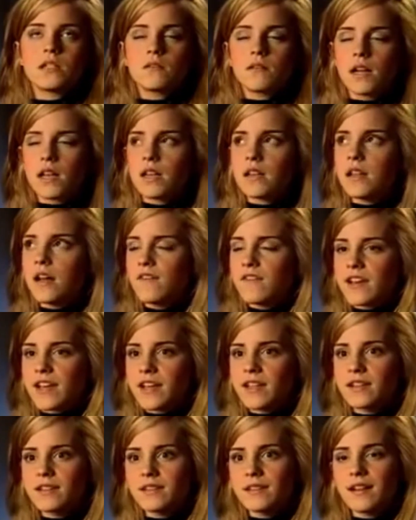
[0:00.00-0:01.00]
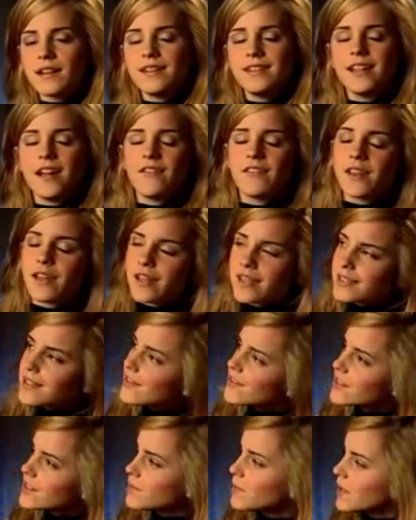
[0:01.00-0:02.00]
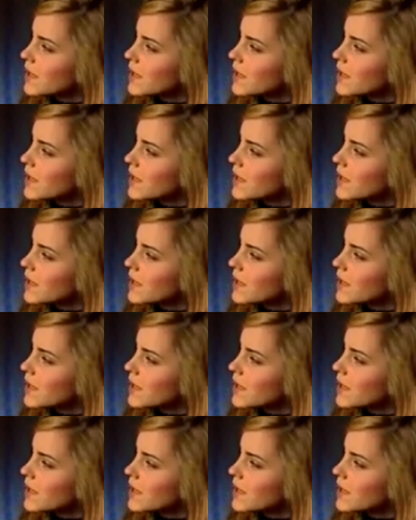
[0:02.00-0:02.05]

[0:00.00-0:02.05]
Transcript: Oh, I love it. I love it, because I've just